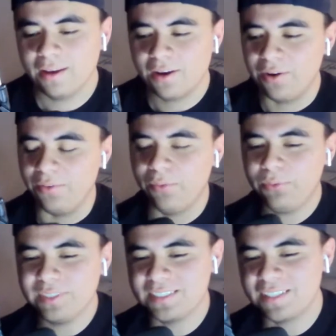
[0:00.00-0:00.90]
And what
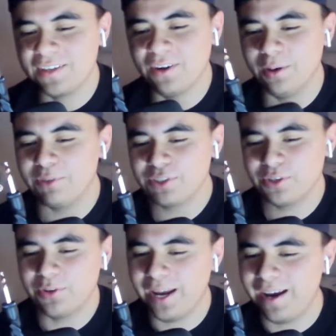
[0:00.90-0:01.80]
was, I'm sure
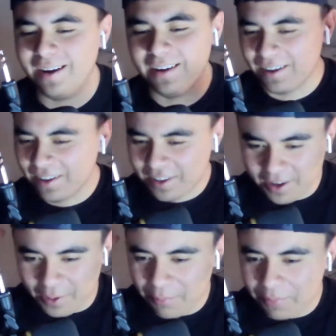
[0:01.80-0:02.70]
you had
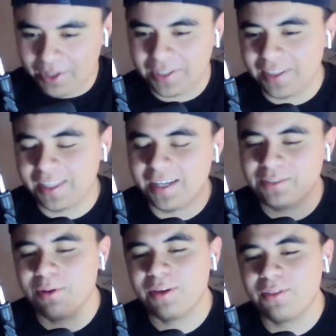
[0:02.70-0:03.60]
a million
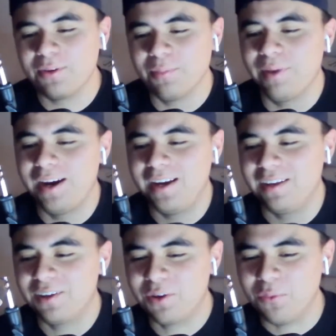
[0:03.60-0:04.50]
things running through your
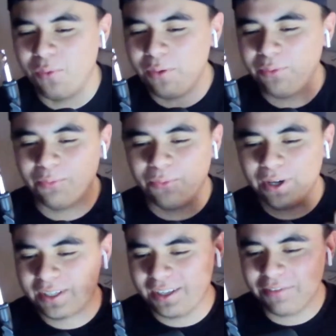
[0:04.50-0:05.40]
mind.
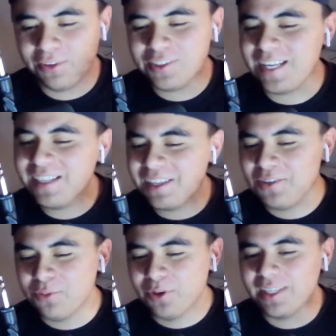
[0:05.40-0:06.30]
What if there's anything
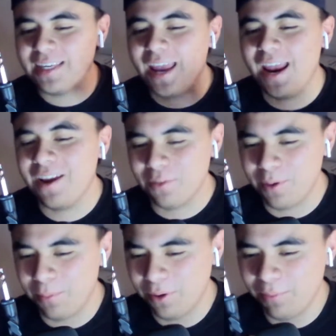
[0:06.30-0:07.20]
you really can
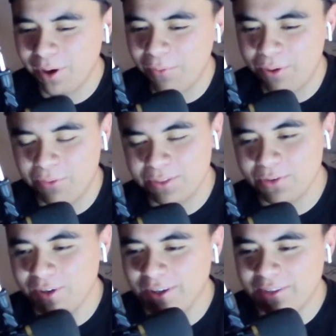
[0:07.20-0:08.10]
remember about what was
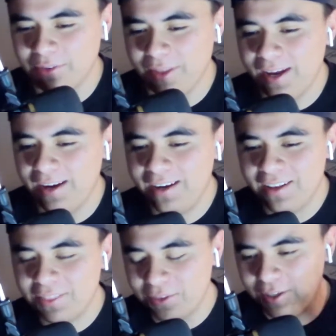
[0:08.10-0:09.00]
going on through that
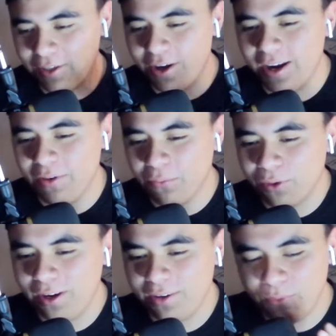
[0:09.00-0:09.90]
in your head,
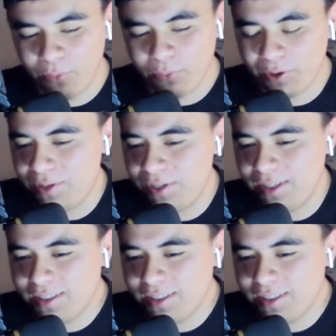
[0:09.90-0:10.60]
what would it be?